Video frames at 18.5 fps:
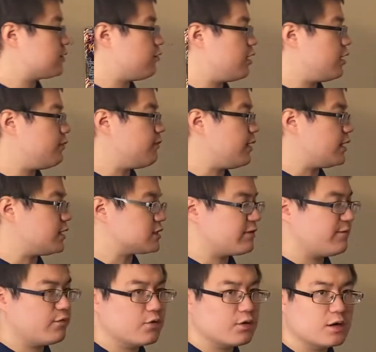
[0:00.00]
squared minus
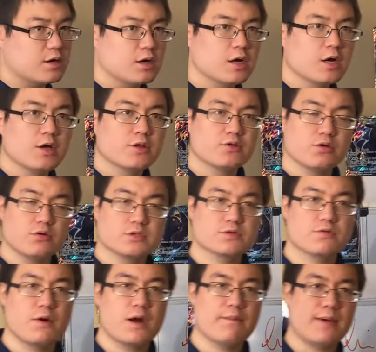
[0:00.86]
4. 2
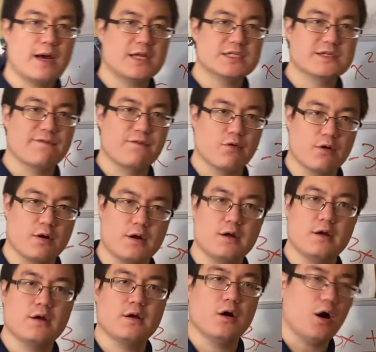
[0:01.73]
squared minus
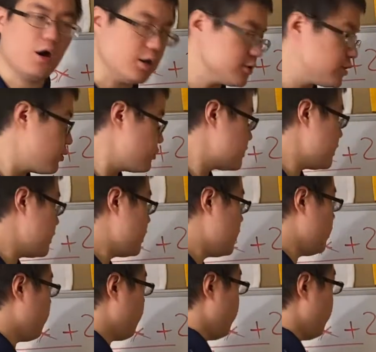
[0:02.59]
4, also 0.